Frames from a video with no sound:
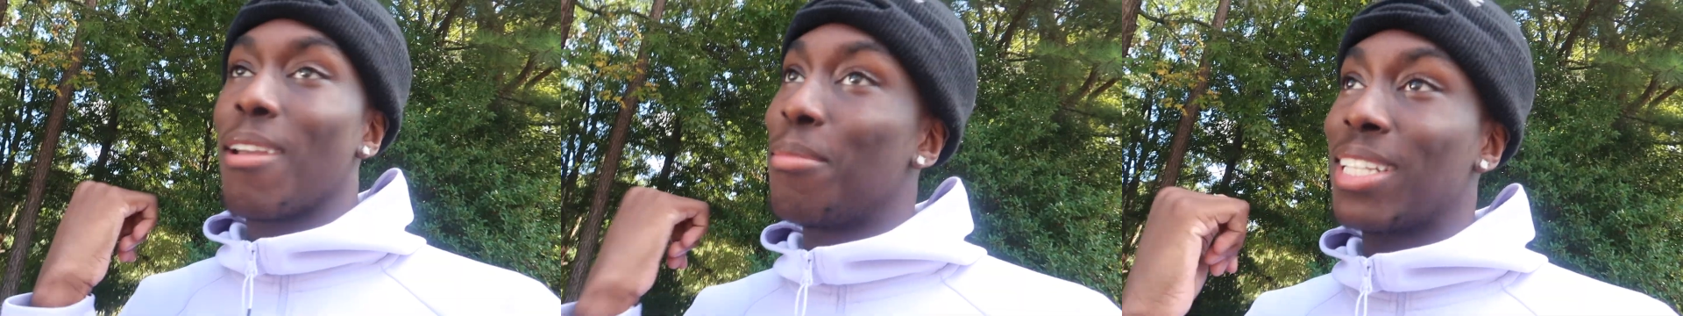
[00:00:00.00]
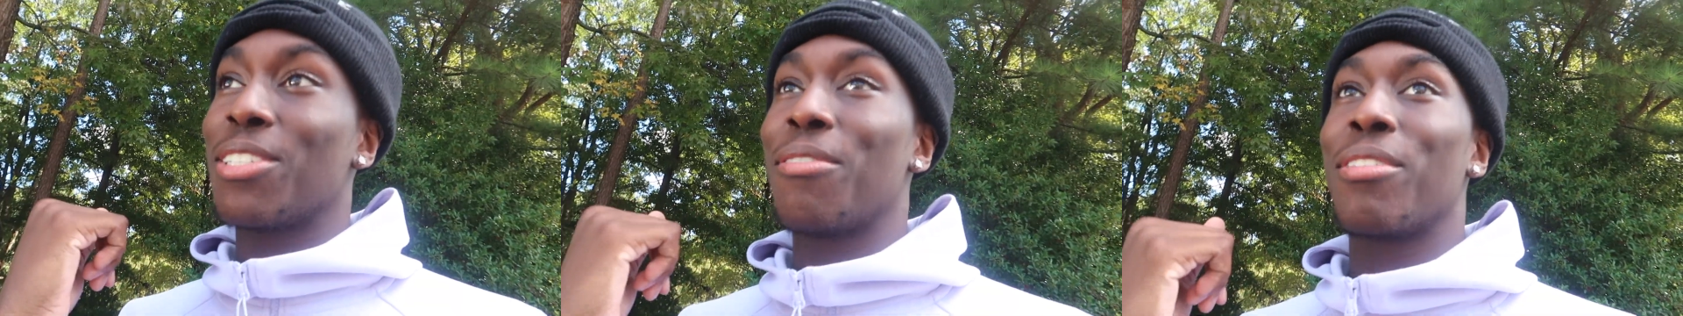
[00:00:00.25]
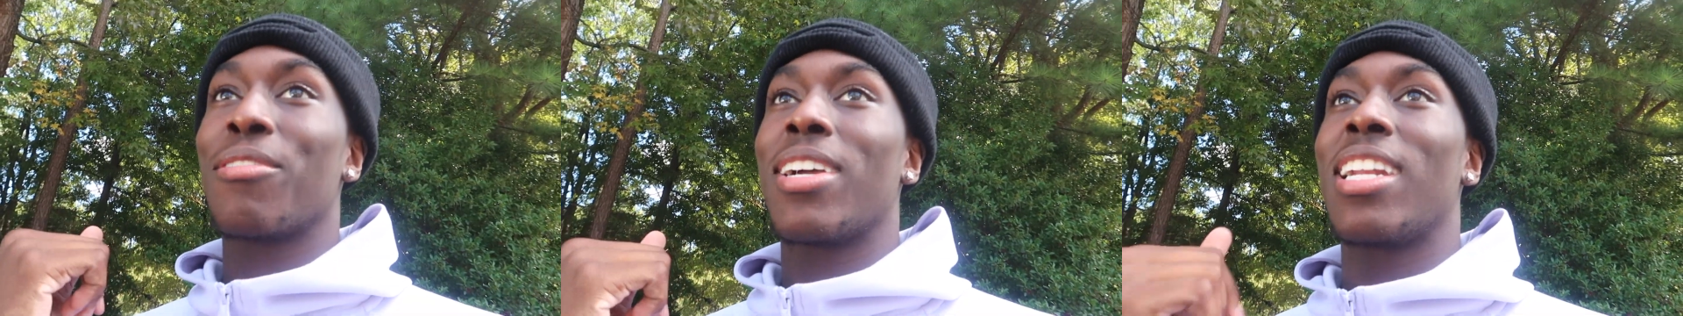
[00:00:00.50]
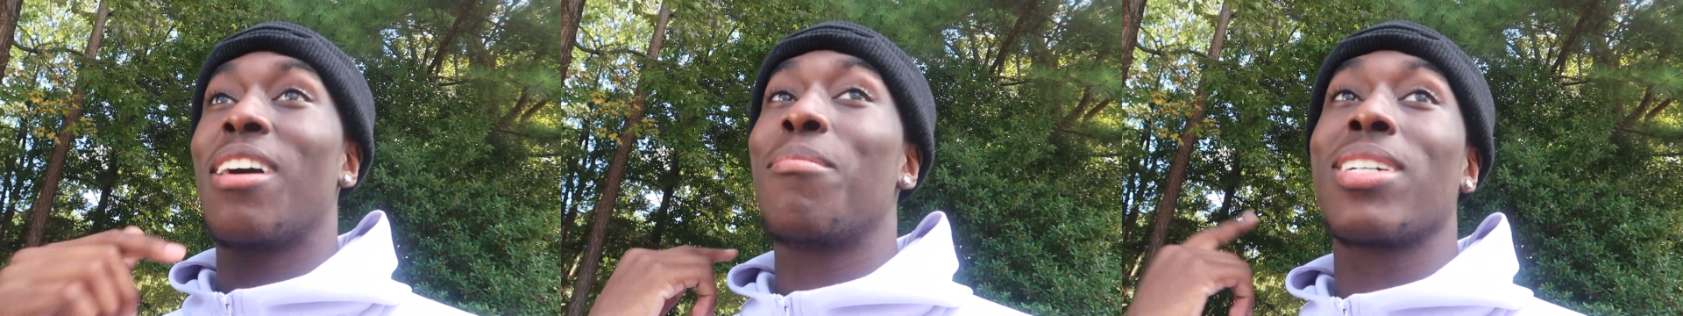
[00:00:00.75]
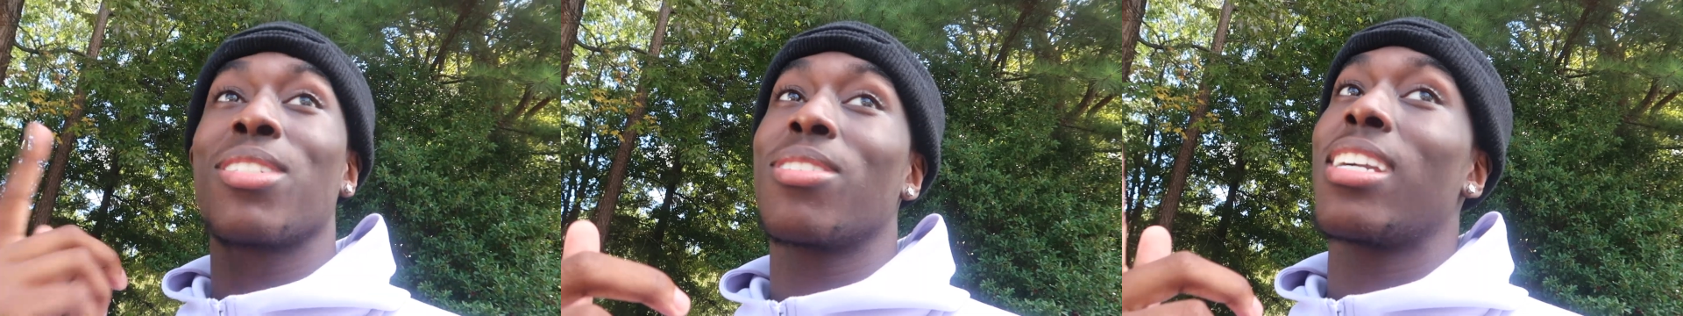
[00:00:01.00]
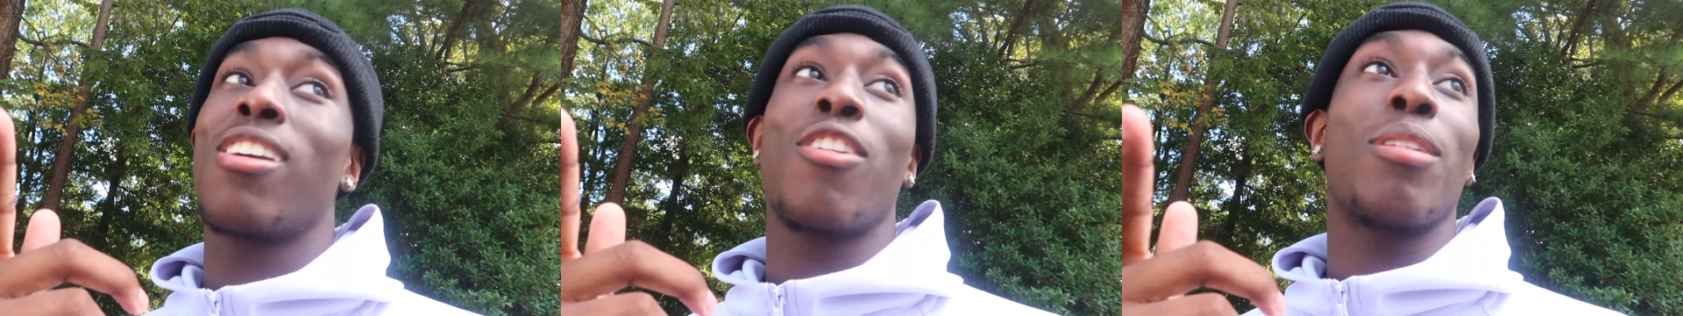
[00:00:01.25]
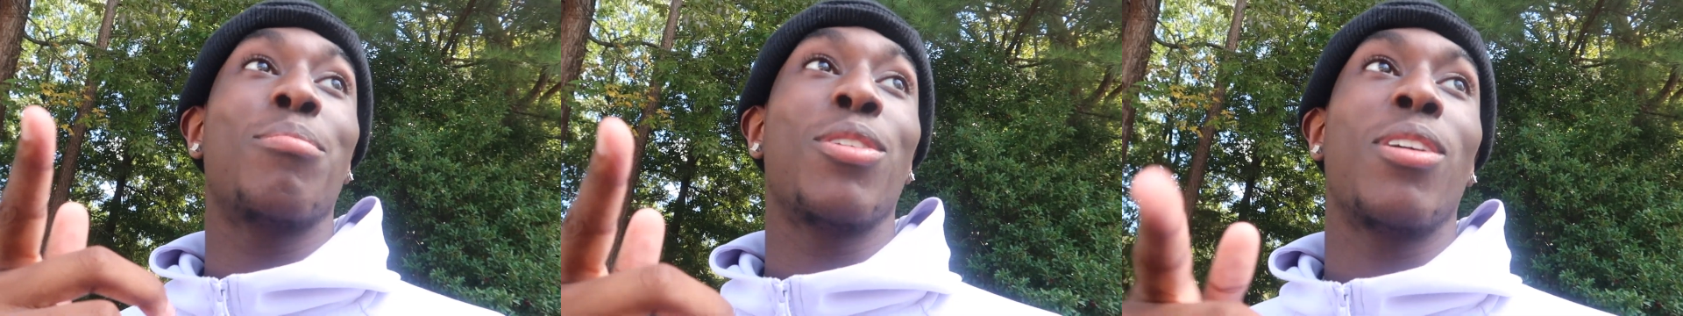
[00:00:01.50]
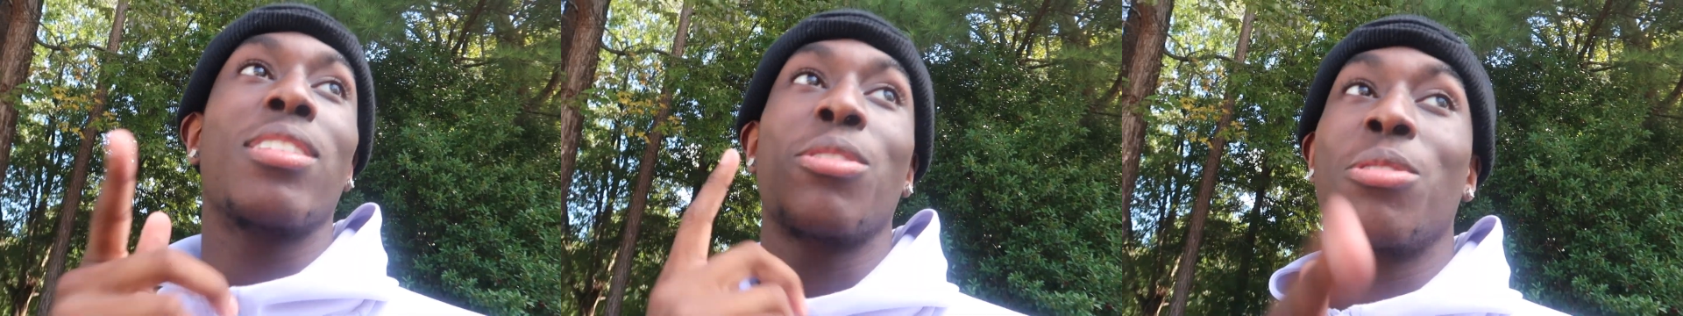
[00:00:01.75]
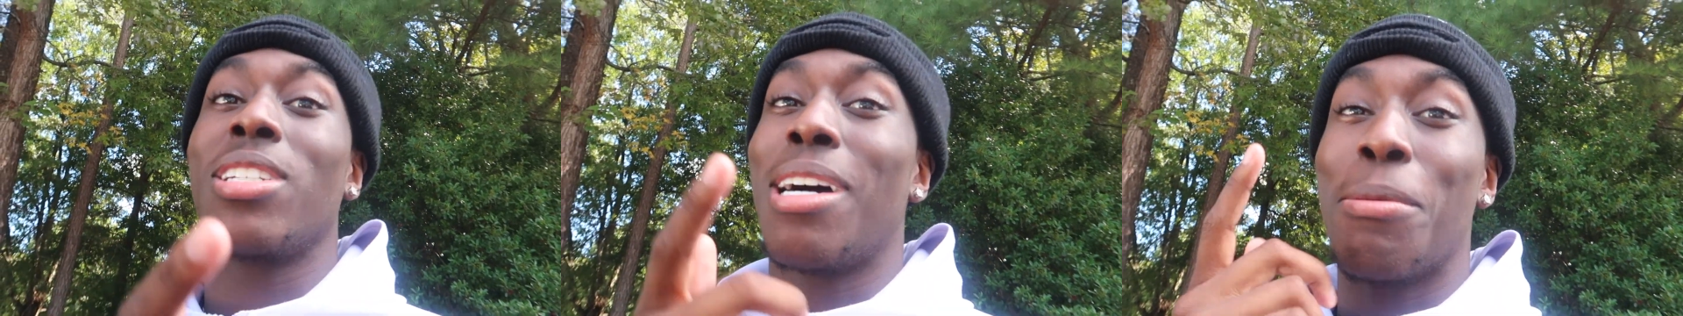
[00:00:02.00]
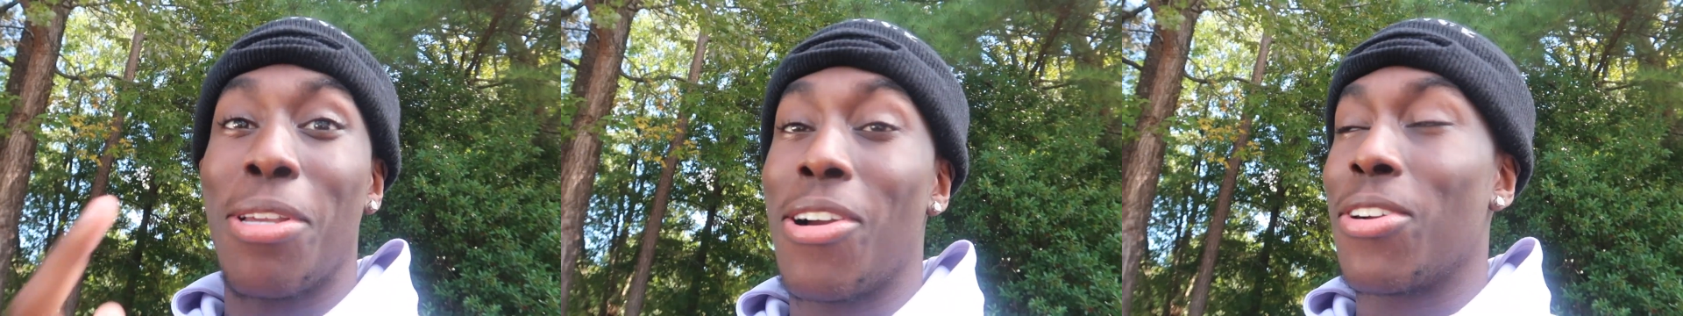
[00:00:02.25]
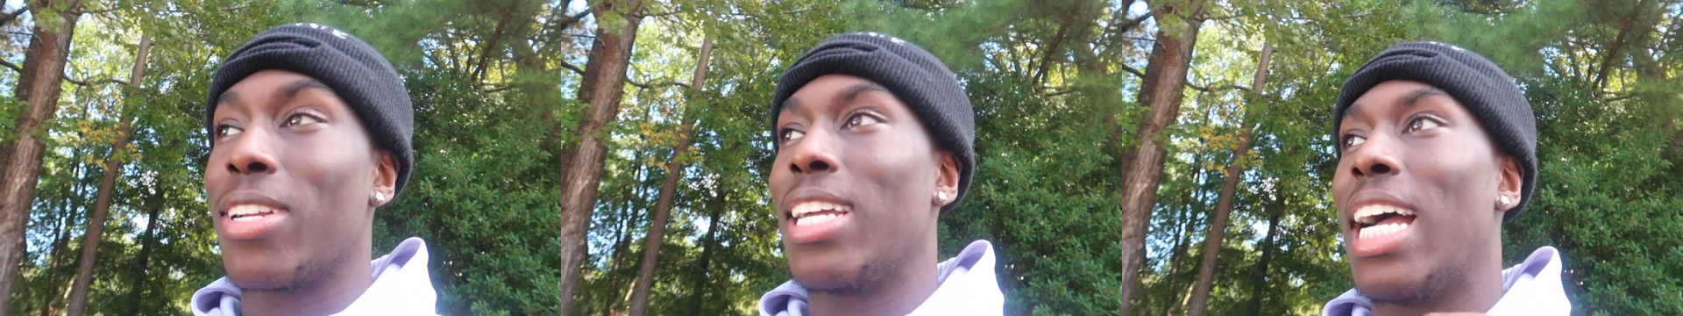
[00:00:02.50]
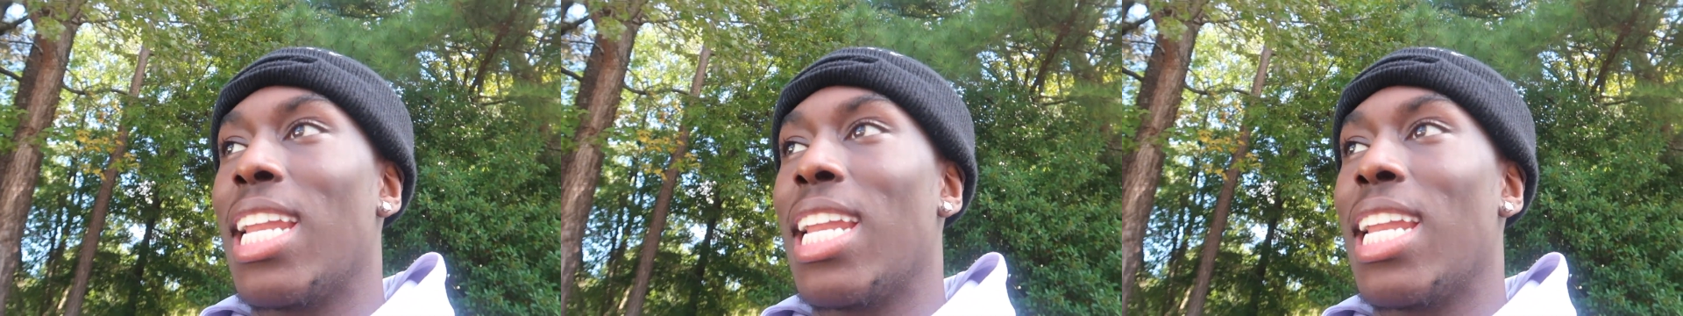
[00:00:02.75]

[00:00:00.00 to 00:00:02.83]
You about to go over there right now. I'm about to get grub though. I told you I was hungry.